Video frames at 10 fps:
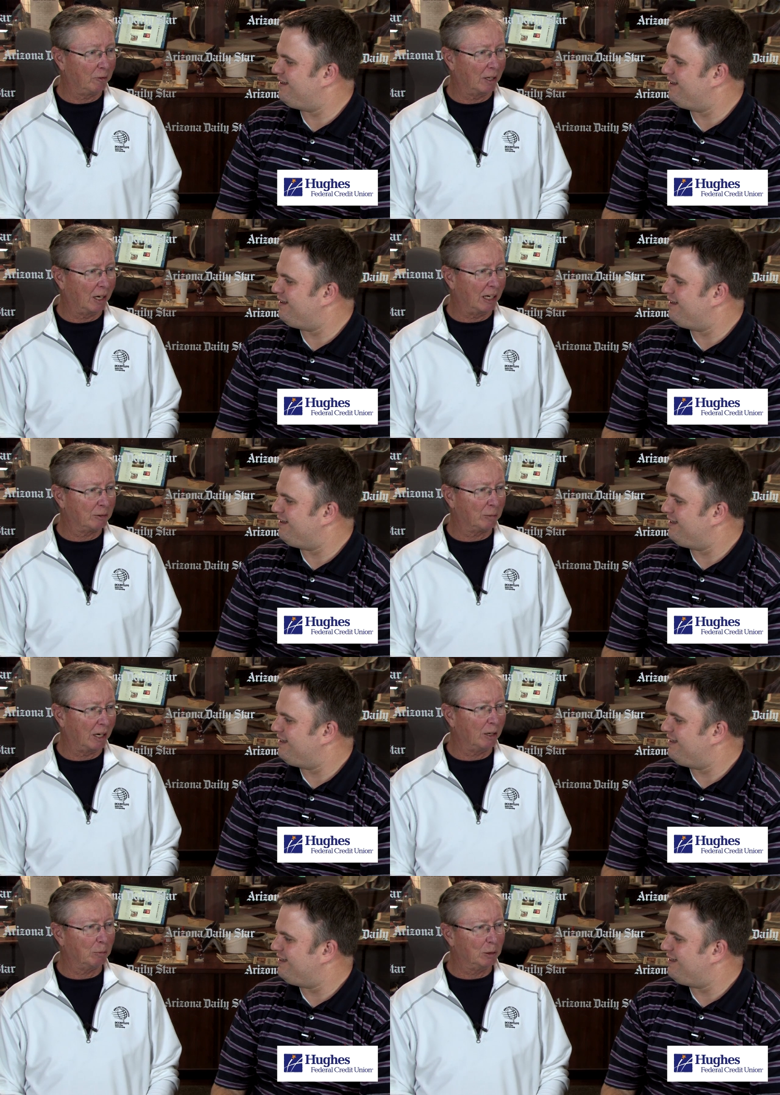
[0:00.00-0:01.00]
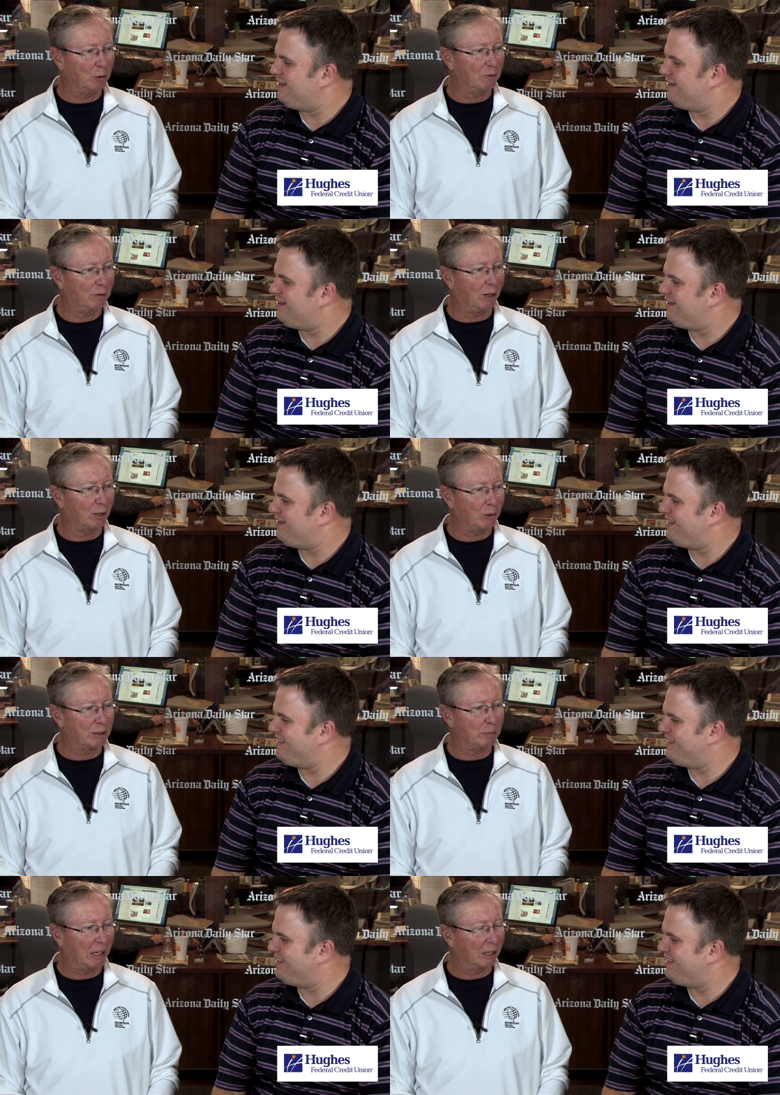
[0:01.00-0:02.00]
Speaker 1: for the Heisman, but I hope Luke Falk
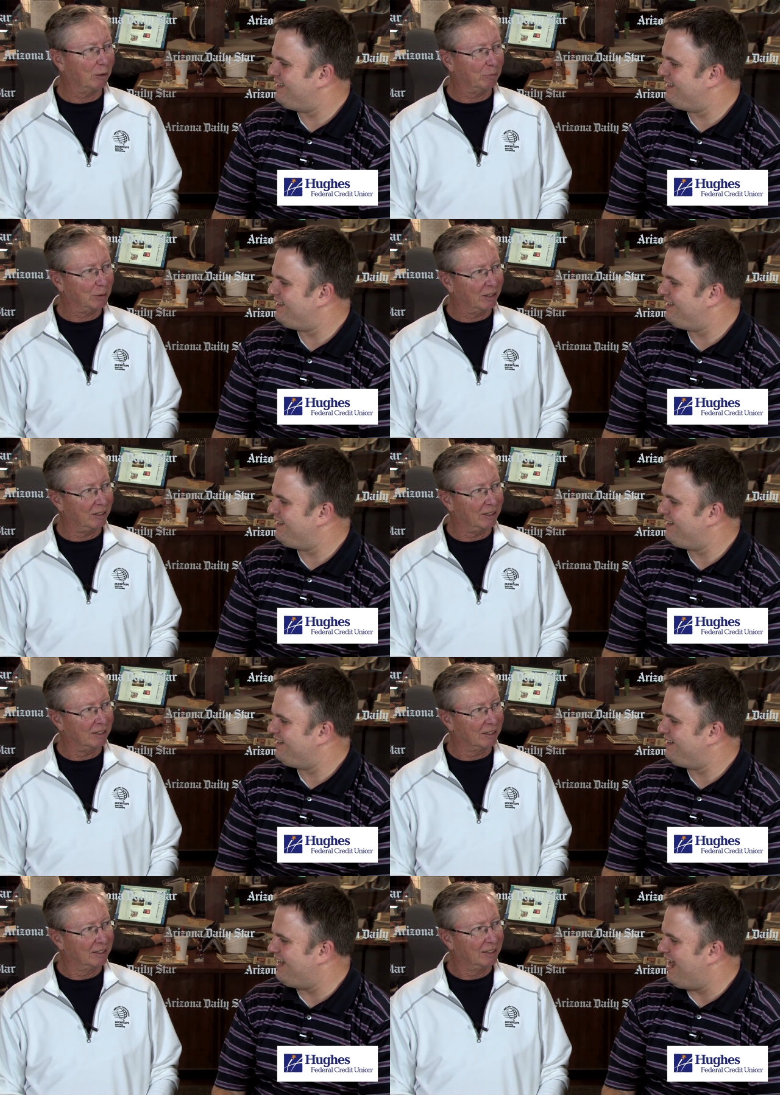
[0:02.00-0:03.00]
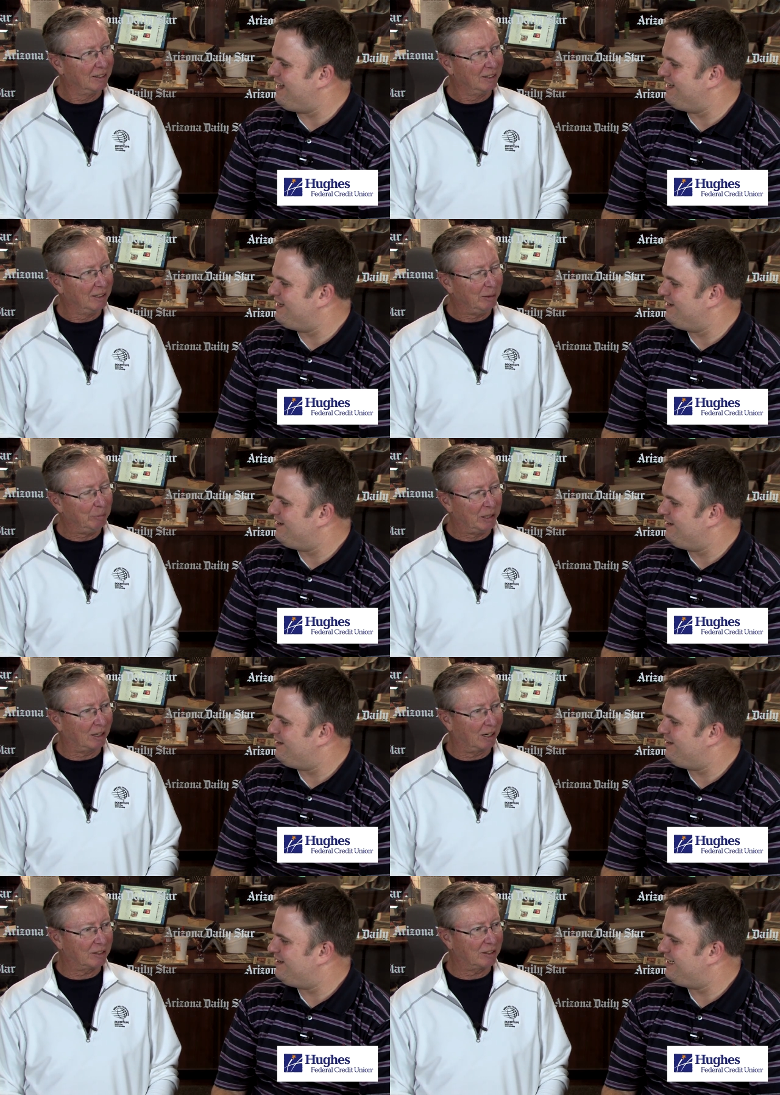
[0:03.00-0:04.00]
wins Pac-12 Player of the Year. Yeah,
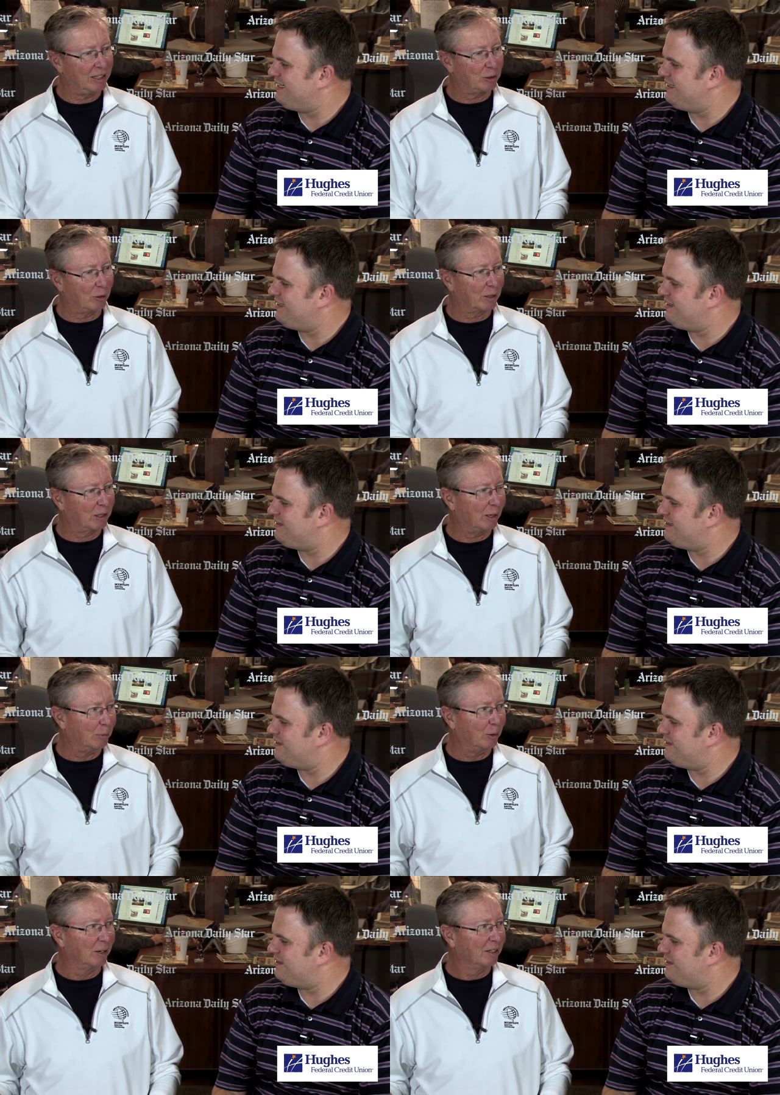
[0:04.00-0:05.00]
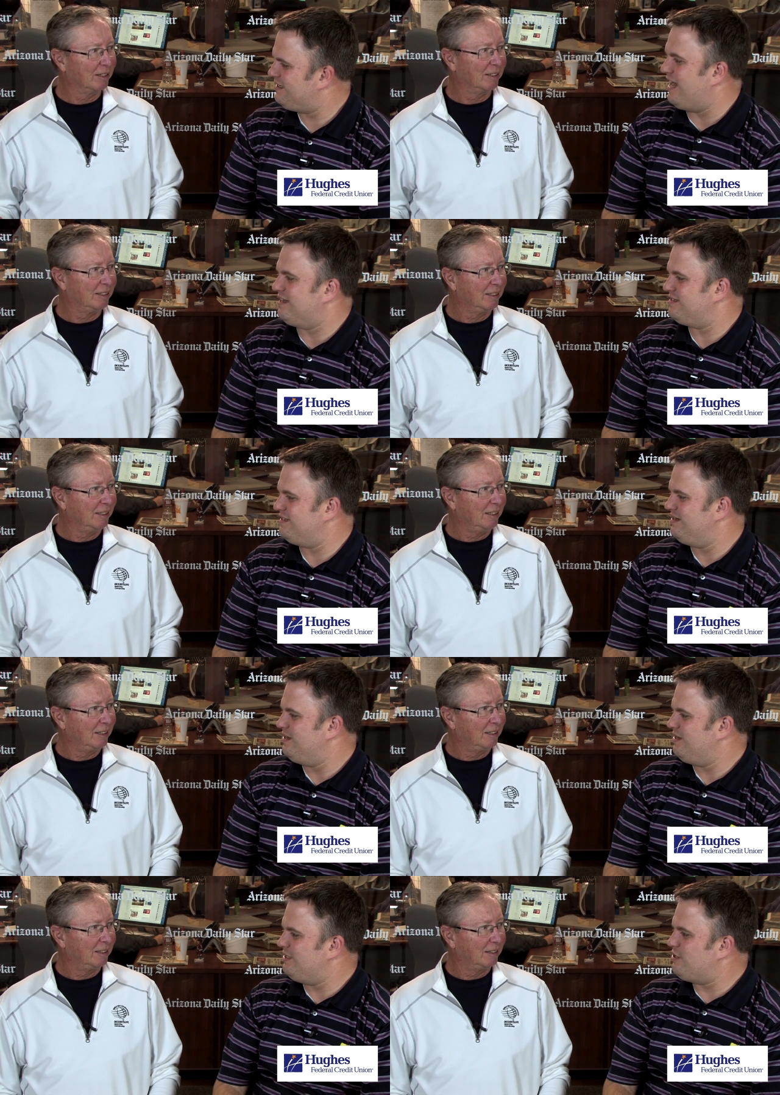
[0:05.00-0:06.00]
because he's overcome more.
Speaker 2: Yes,
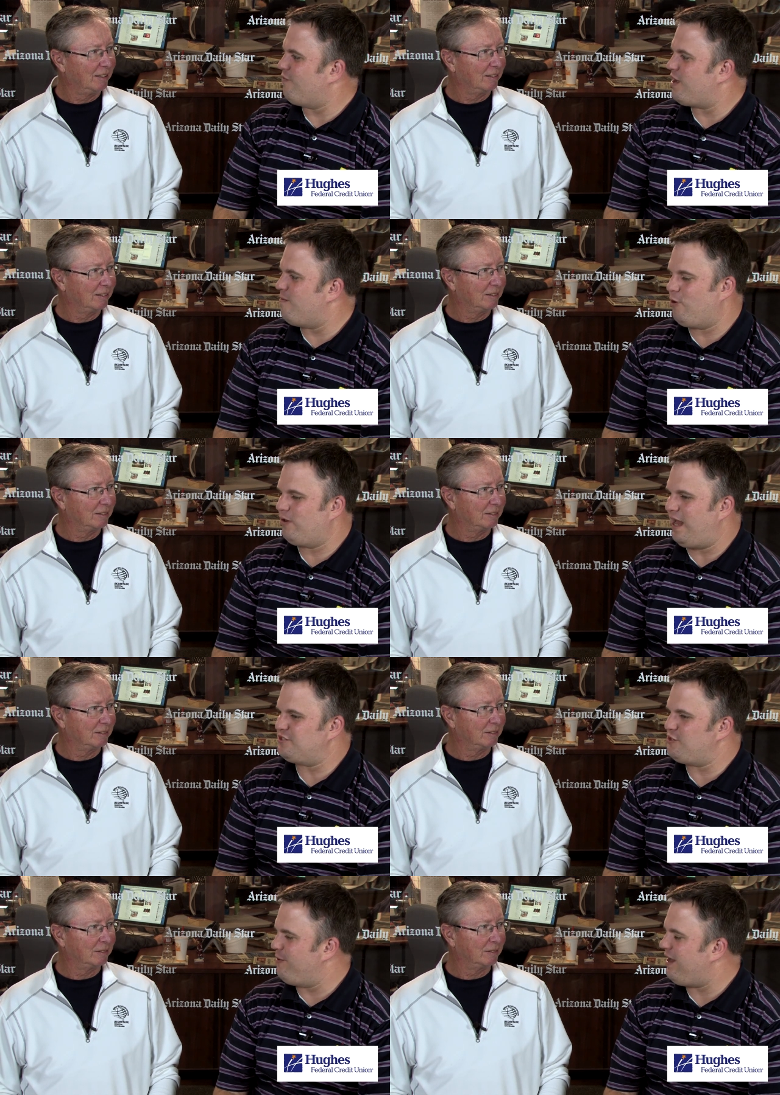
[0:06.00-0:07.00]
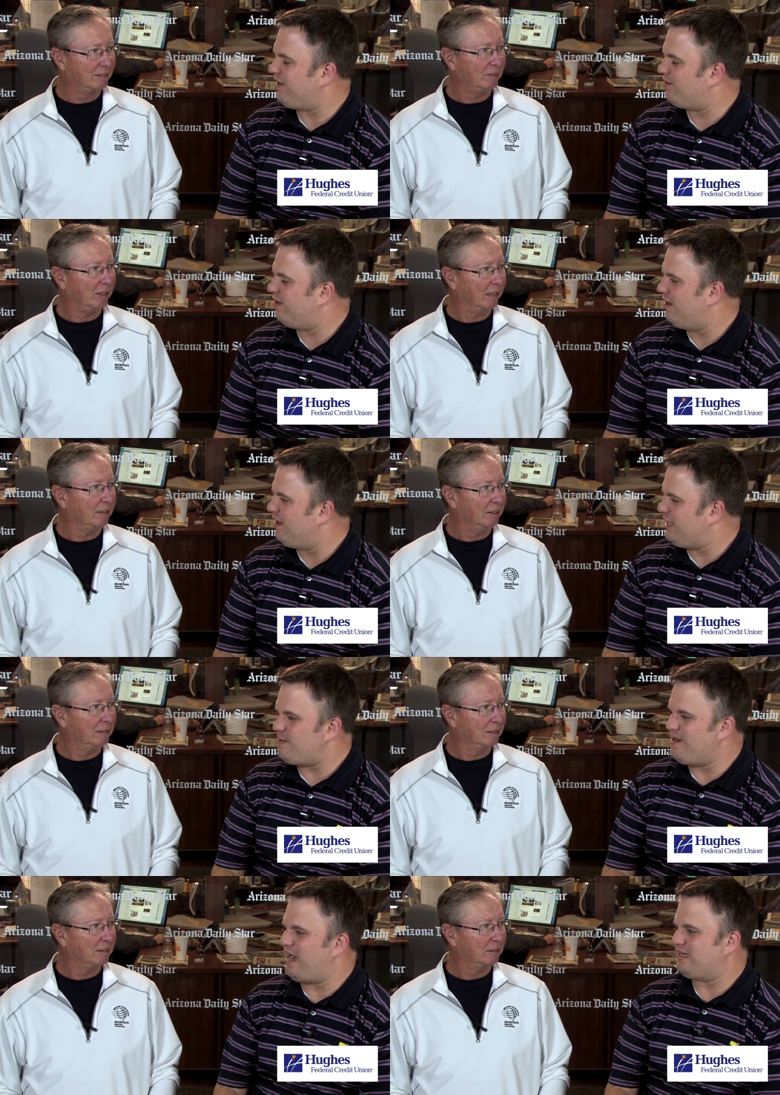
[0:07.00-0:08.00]
he's overcome more in the last two weeks. Yeah, he's
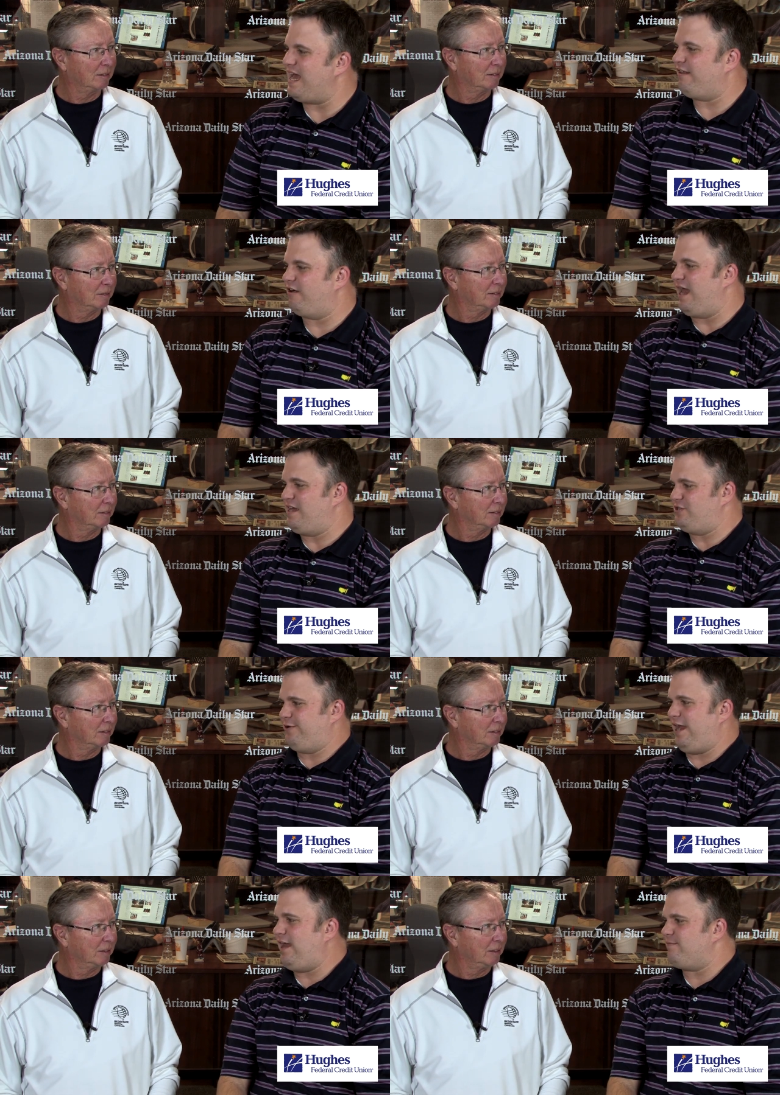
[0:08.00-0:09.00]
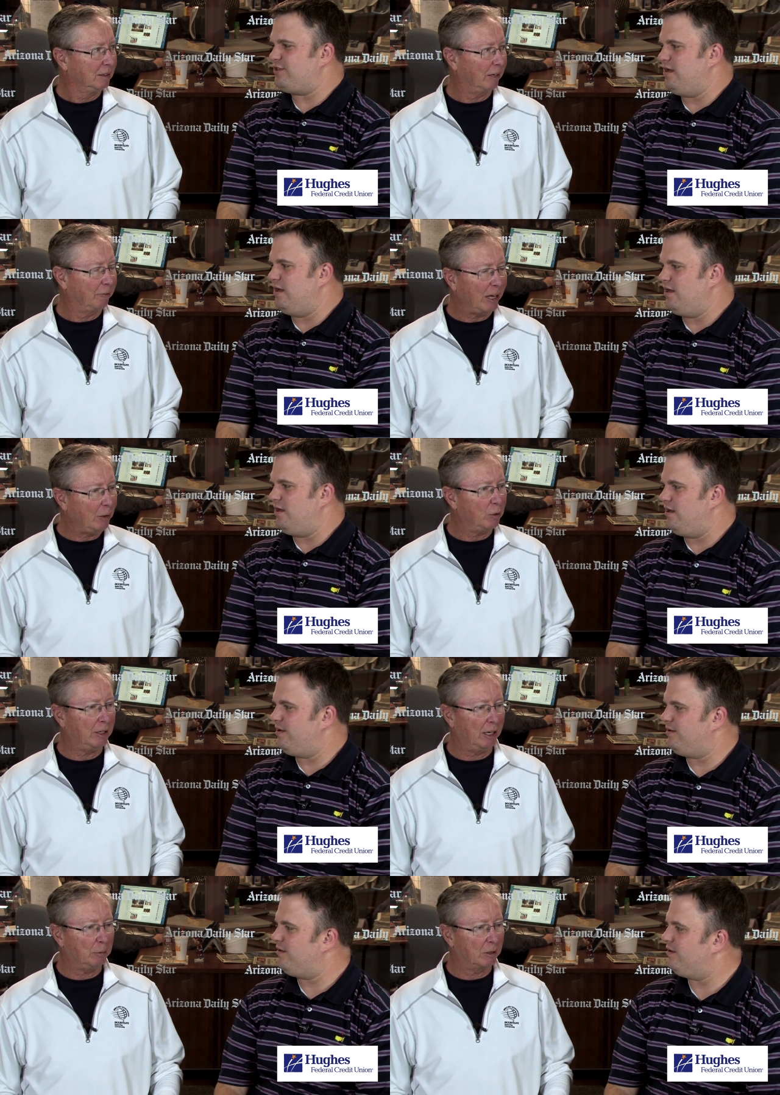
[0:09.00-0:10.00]
been knocked out of their last two games. If they
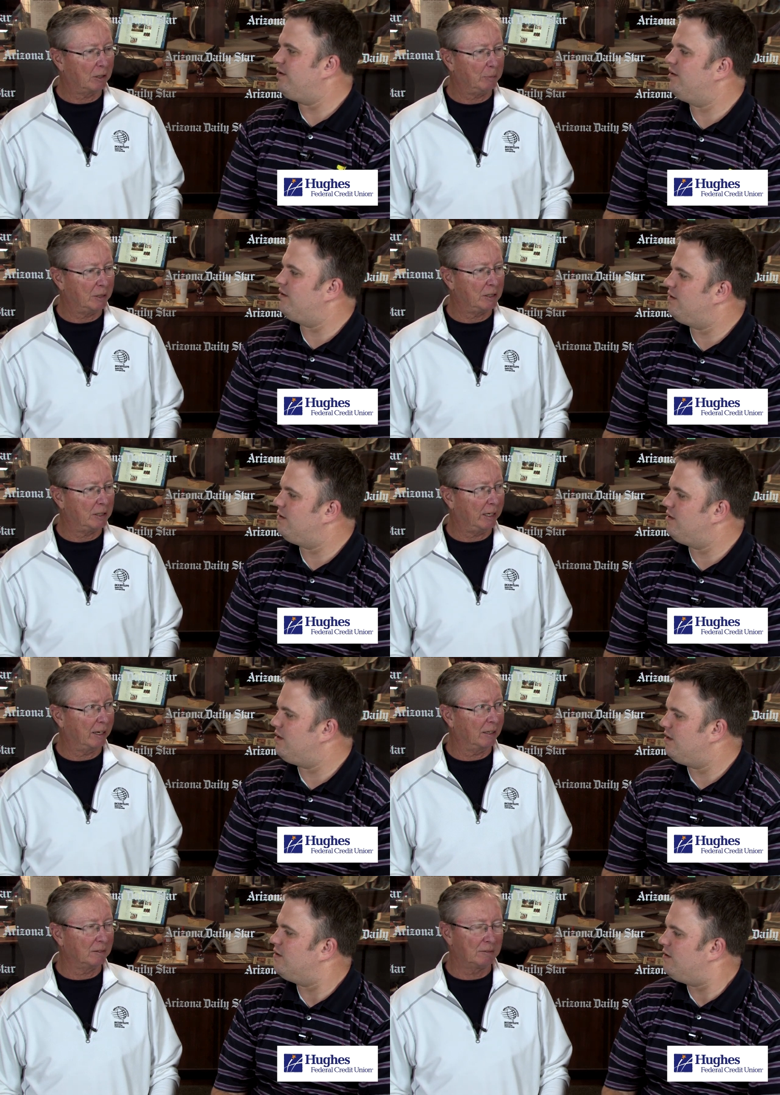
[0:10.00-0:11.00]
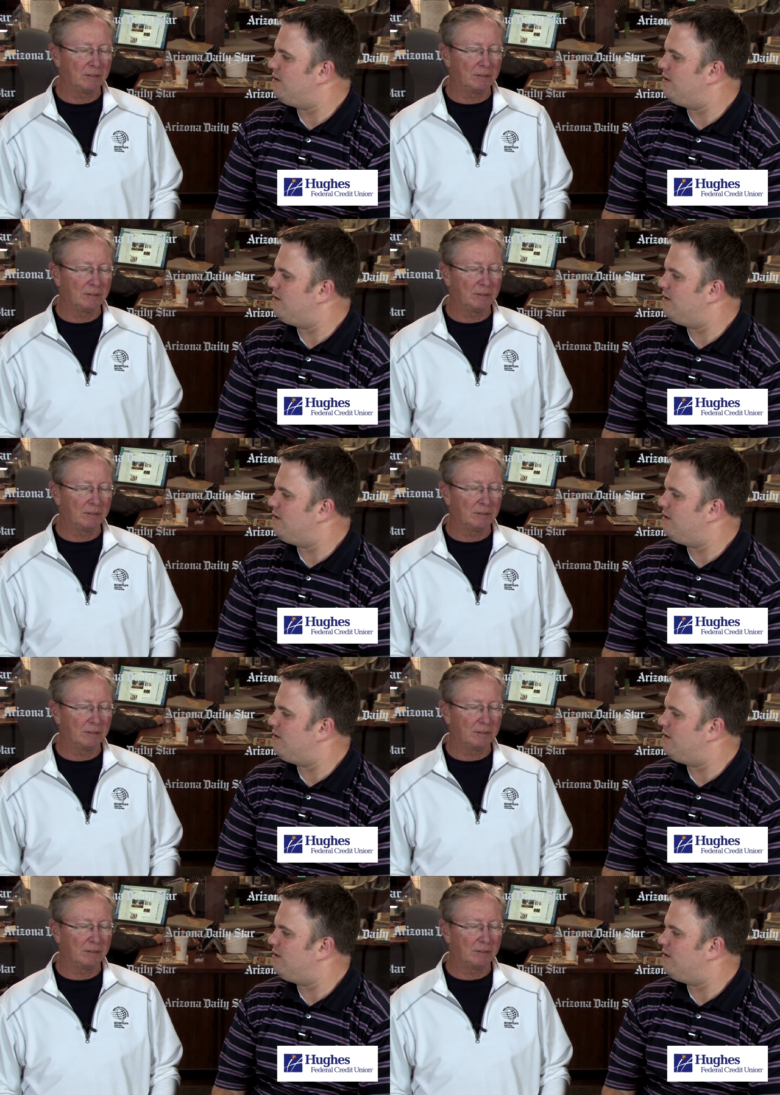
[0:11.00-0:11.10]
win the Apple Cup in Seattle,